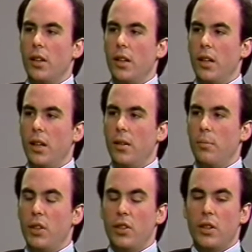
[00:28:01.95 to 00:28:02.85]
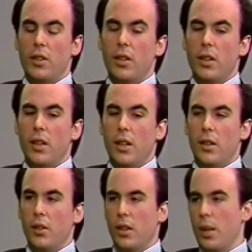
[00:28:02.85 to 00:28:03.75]
in the business,
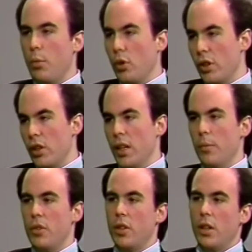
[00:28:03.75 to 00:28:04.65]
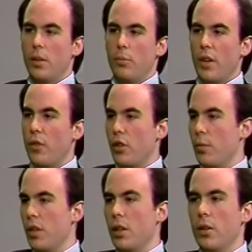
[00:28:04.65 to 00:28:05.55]
to look up old clips,
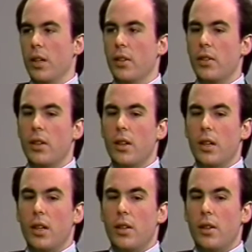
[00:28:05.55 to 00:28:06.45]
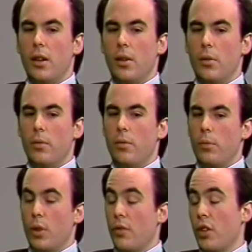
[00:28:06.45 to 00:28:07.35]
reference materials. So
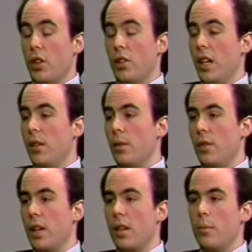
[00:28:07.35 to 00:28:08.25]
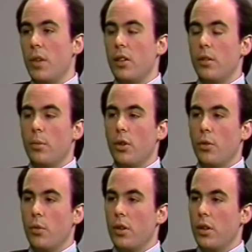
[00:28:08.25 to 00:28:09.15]
working for the Statesman, you've got the best of
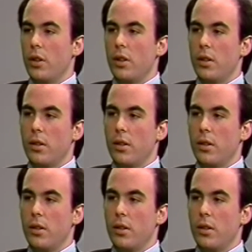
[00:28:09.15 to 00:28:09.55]
both worlds.